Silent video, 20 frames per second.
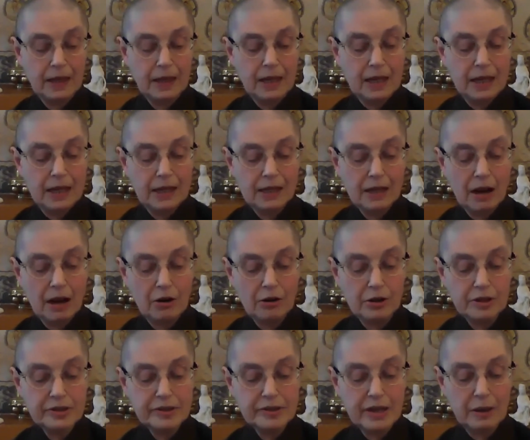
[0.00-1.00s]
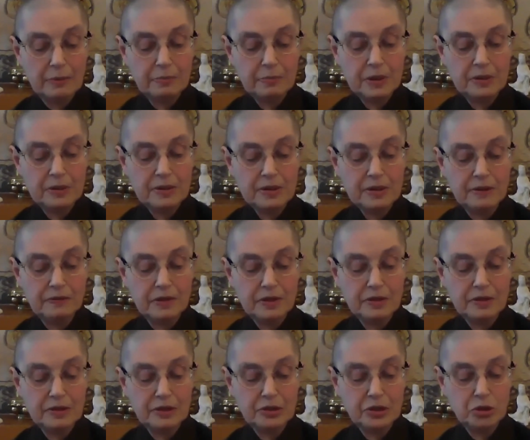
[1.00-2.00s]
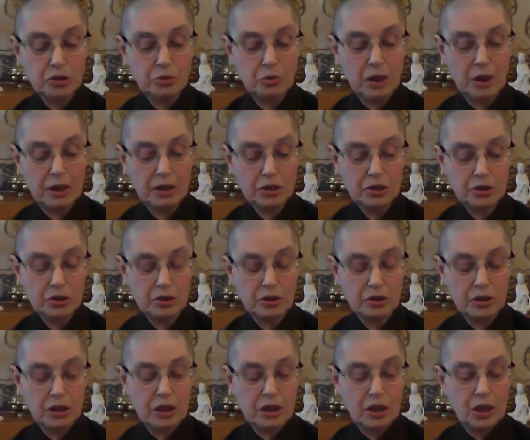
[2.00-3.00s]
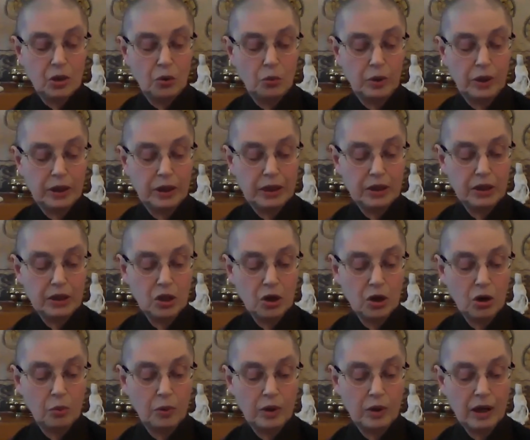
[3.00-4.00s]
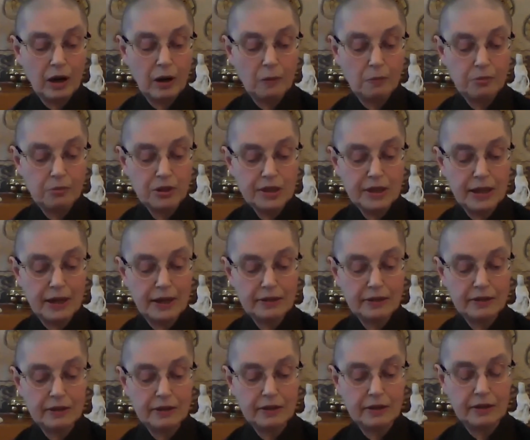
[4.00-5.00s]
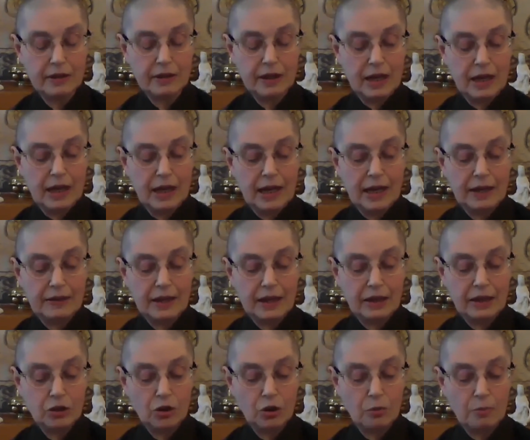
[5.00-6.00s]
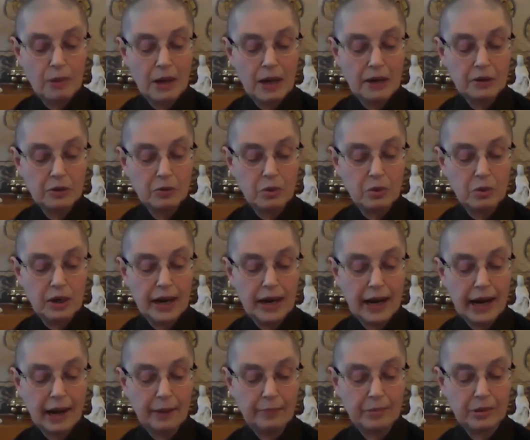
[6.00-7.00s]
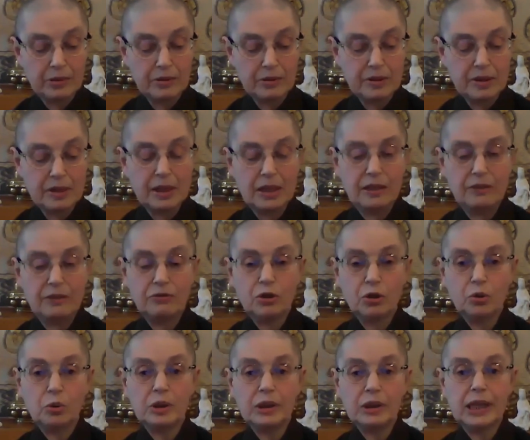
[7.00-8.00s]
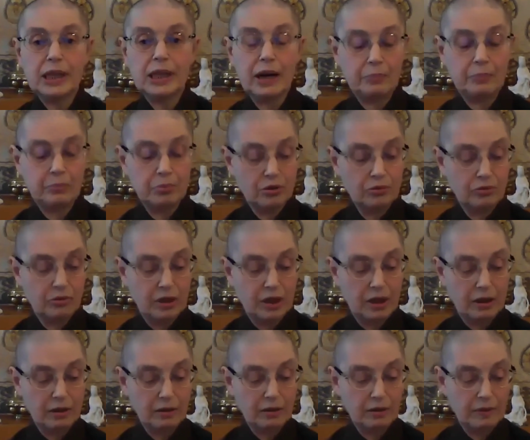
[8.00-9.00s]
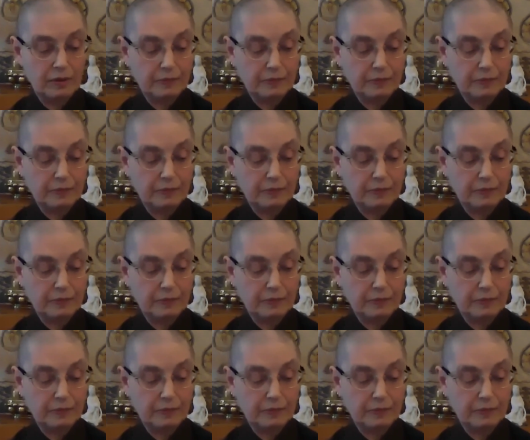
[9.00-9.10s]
In our acceptance of the situation, we can know we are protected and that no matter what happens, evil will not prevail.